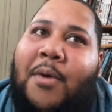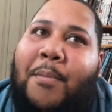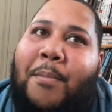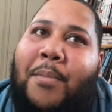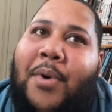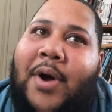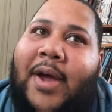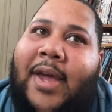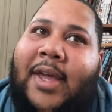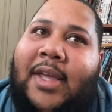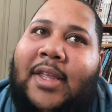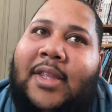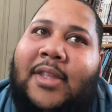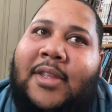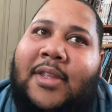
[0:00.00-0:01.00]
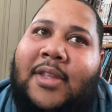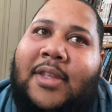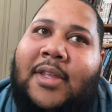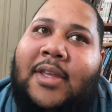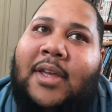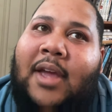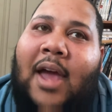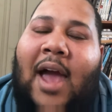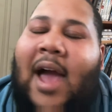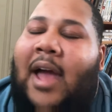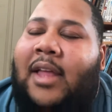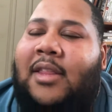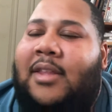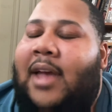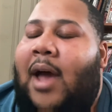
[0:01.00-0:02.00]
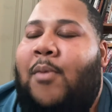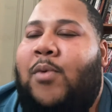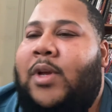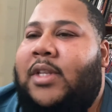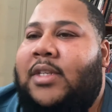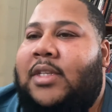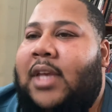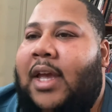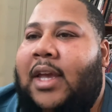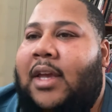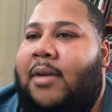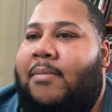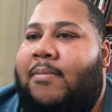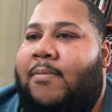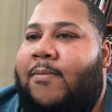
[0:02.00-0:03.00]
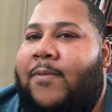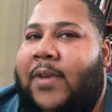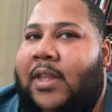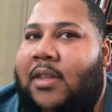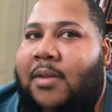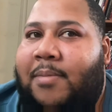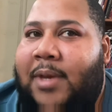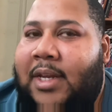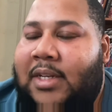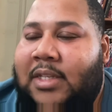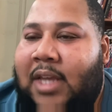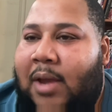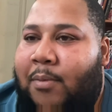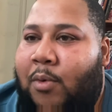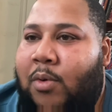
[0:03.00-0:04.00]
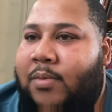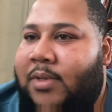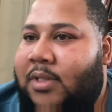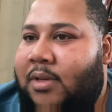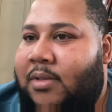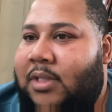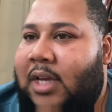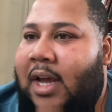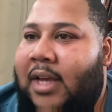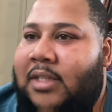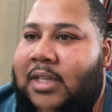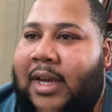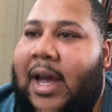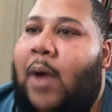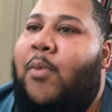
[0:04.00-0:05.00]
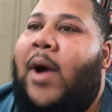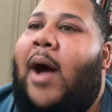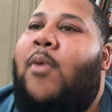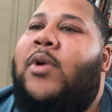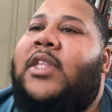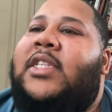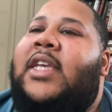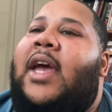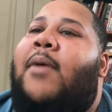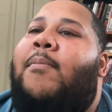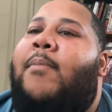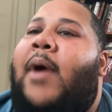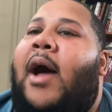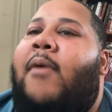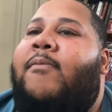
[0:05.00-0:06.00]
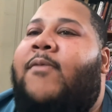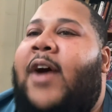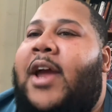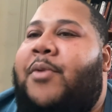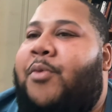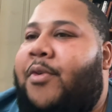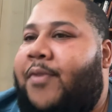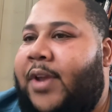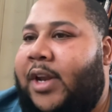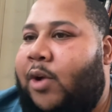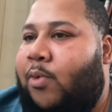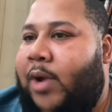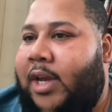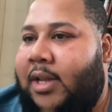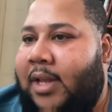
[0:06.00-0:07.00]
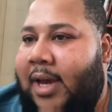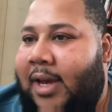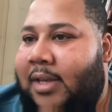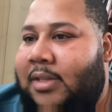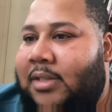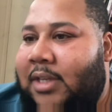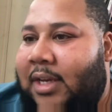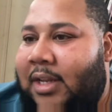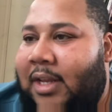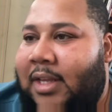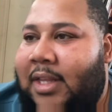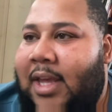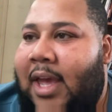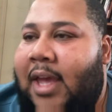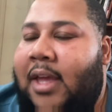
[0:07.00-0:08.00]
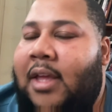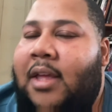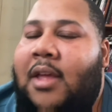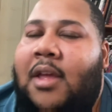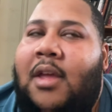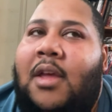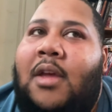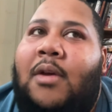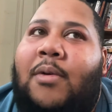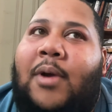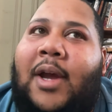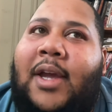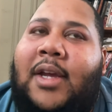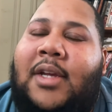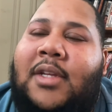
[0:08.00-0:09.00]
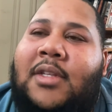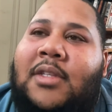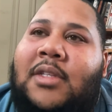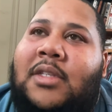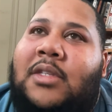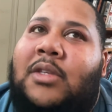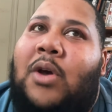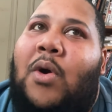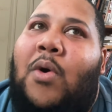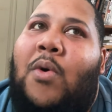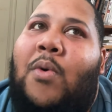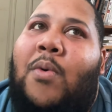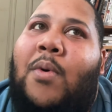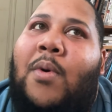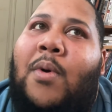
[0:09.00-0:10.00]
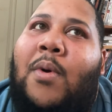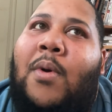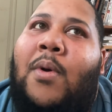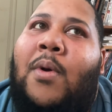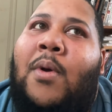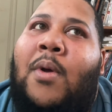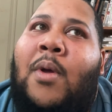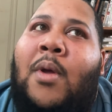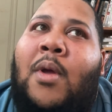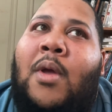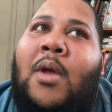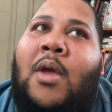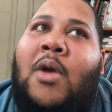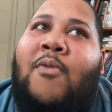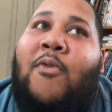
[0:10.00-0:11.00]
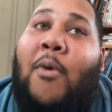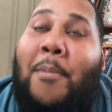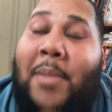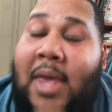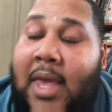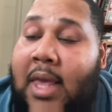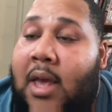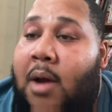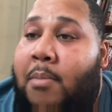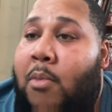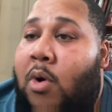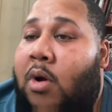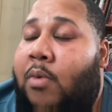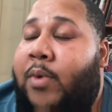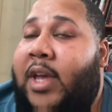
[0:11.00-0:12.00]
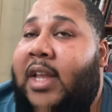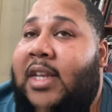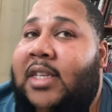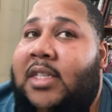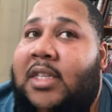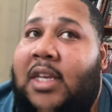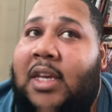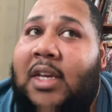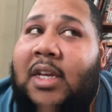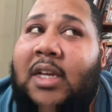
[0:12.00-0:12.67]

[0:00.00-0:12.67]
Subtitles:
but I wouldn't say I'm fit to be in the same room as those guys. Like, I wouldn't say I'm fighting within their weight class. Say it like that, right? So for me, a more realistic